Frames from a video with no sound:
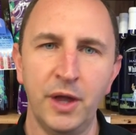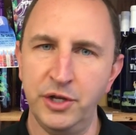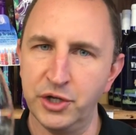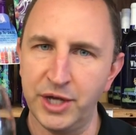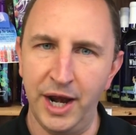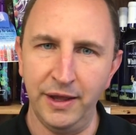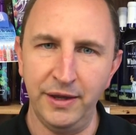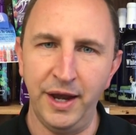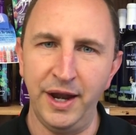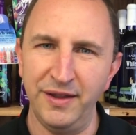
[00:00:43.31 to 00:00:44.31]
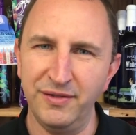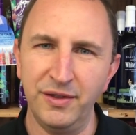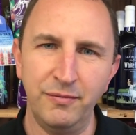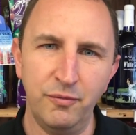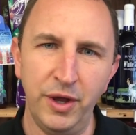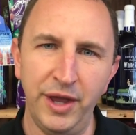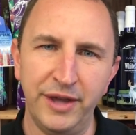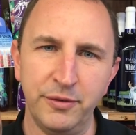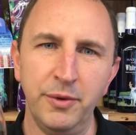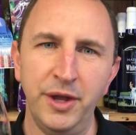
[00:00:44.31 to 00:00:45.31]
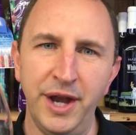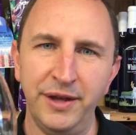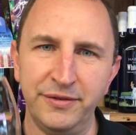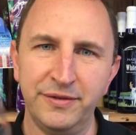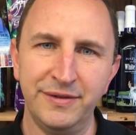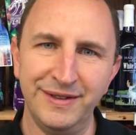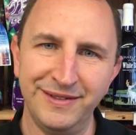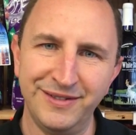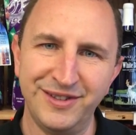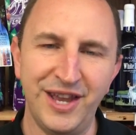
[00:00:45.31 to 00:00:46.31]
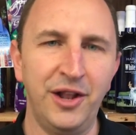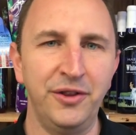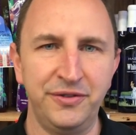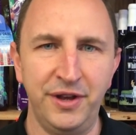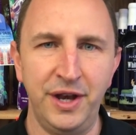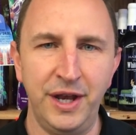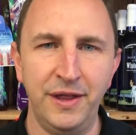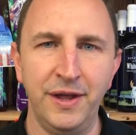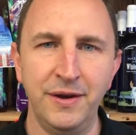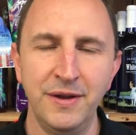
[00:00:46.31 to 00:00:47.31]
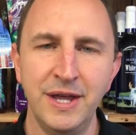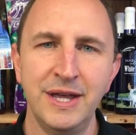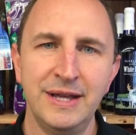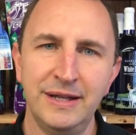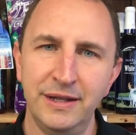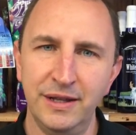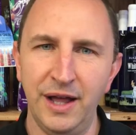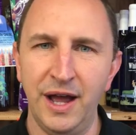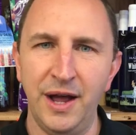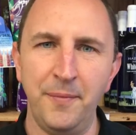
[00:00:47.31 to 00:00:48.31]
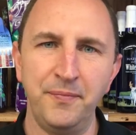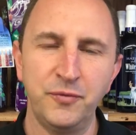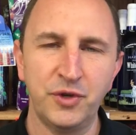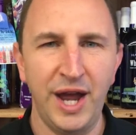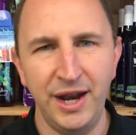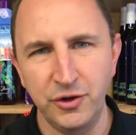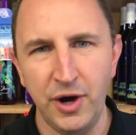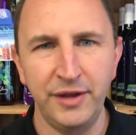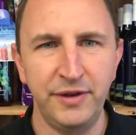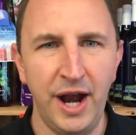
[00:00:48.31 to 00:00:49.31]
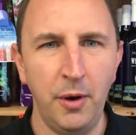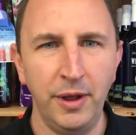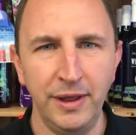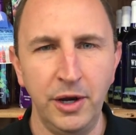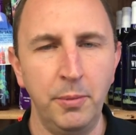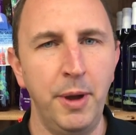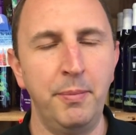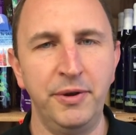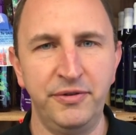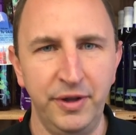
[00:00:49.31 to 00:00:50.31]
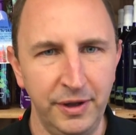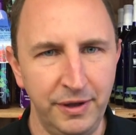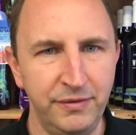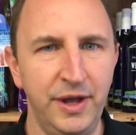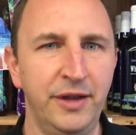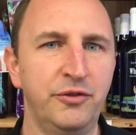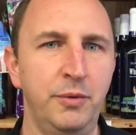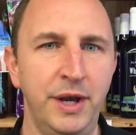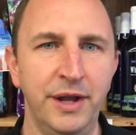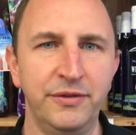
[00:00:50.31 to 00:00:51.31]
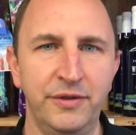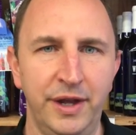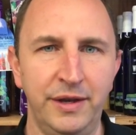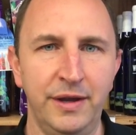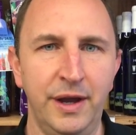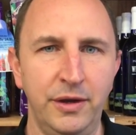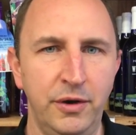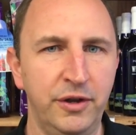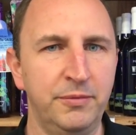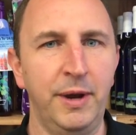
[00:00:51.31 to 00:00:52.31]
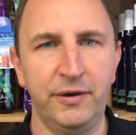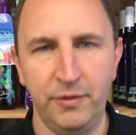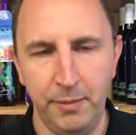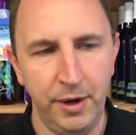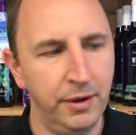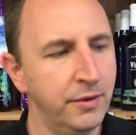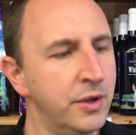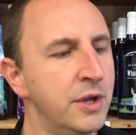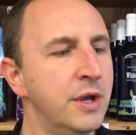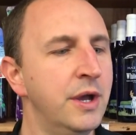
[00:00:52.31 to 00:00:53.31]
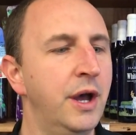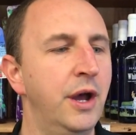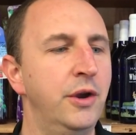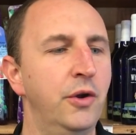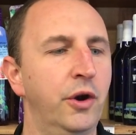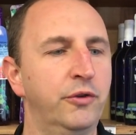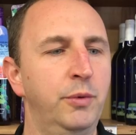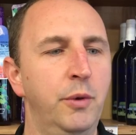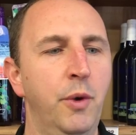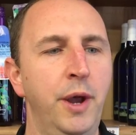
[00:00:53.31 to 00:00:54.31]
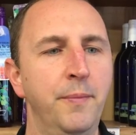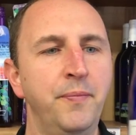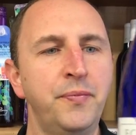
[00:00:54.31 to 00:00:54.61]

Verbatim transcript: It just kind of, and it really has a really nice subtle acidity that um, kind of dries it out a little bit, but still leaves that sweetness that uh, you'd expect from a, a New York sweet white.